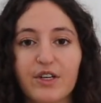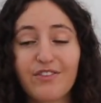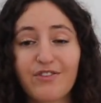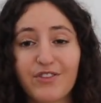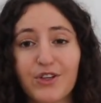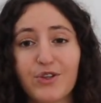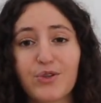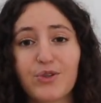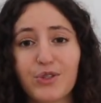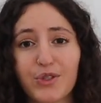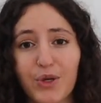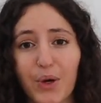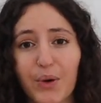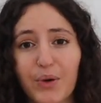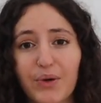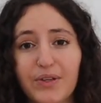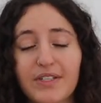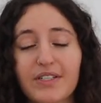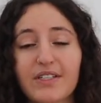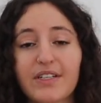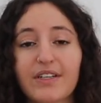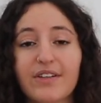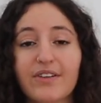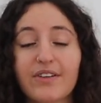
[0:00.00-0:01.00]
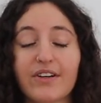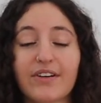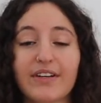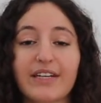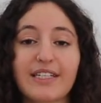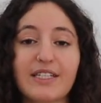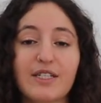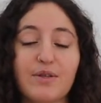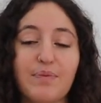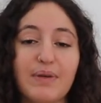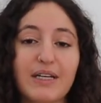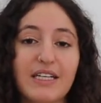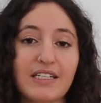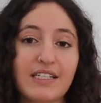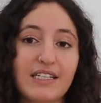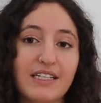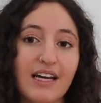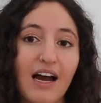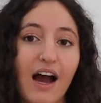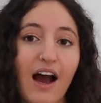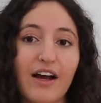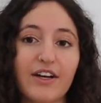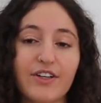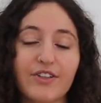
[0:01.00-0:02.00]
If you don't, you're going to be
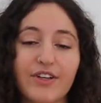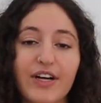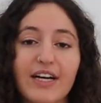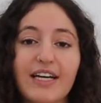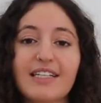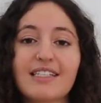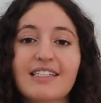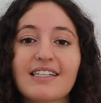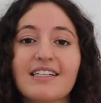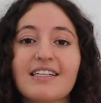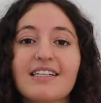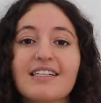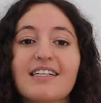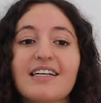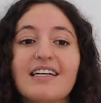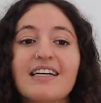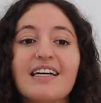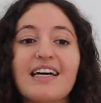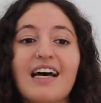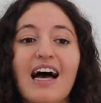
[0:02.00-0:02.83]
dehydrated